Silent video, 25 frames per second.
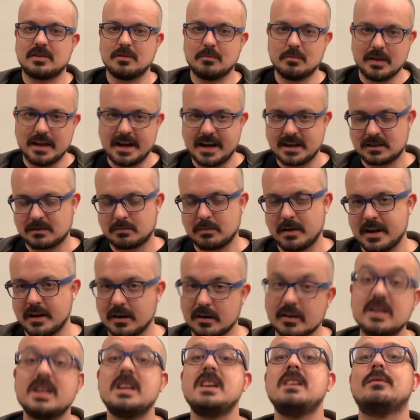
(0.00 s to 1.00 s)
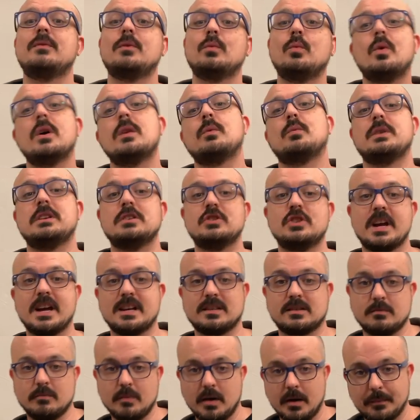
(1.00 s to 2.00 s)
the Black Spider, even when we
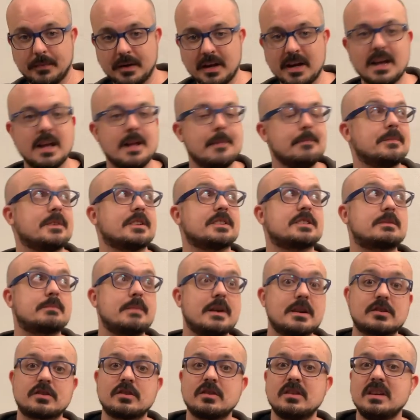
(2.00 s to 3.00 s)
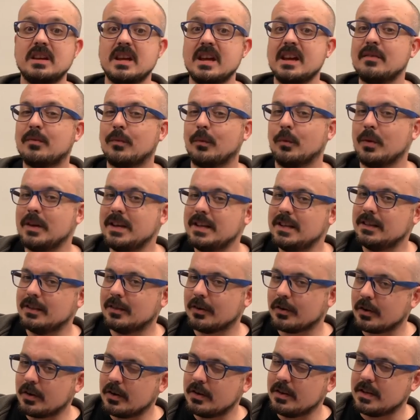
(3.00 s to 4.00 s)
jazz him up. Especially if we
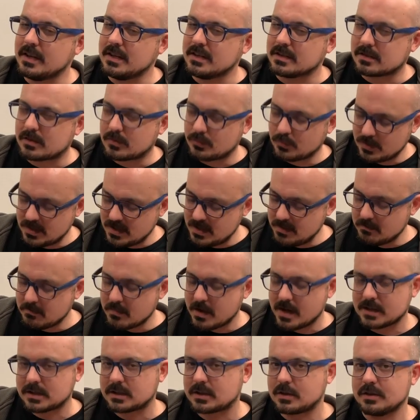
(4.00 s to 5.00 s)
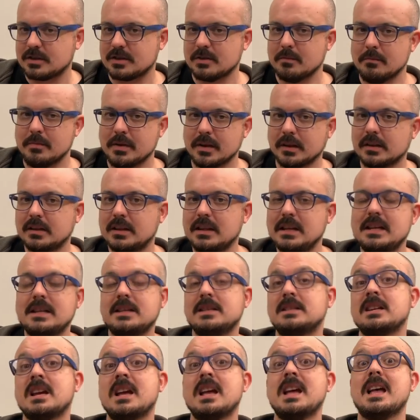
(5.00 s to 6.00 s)
learn these three monsters'
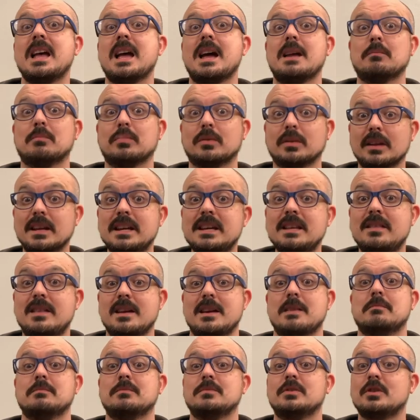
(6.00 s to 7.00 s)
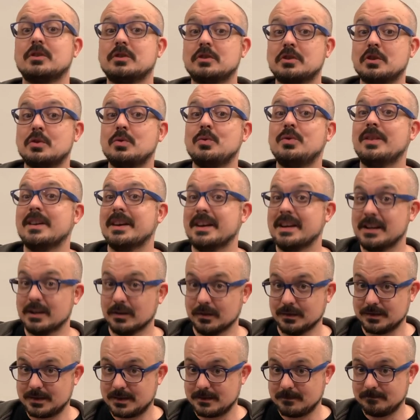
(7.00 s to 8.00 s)
abilities and play them to the
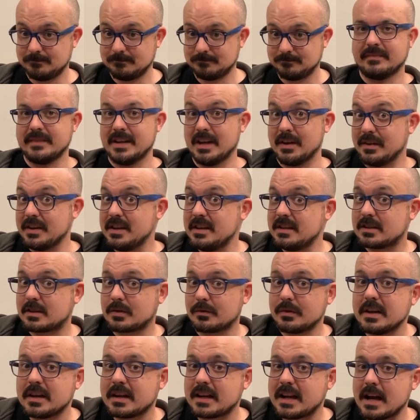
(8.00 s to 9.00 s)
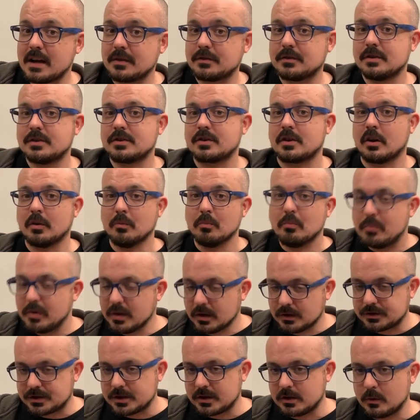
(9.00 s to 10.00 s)
hilt. Now, these three encounters are
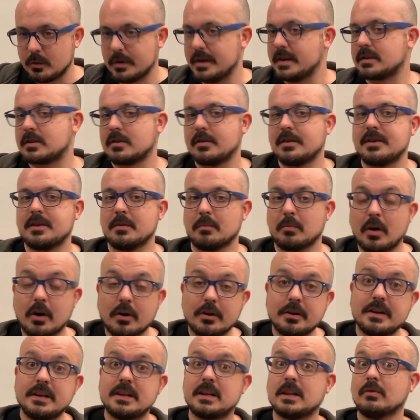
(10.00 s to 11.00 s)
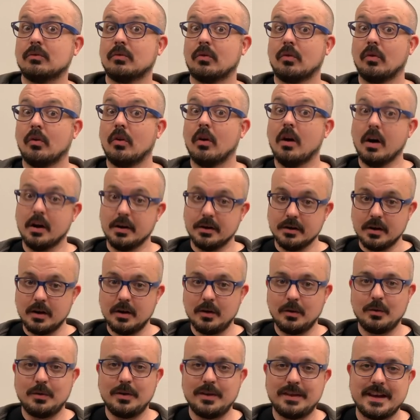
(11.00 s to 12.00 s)
built in a way so that the party can
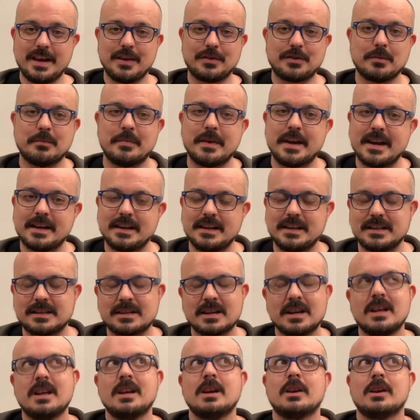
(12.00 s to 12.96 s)
run without the baddies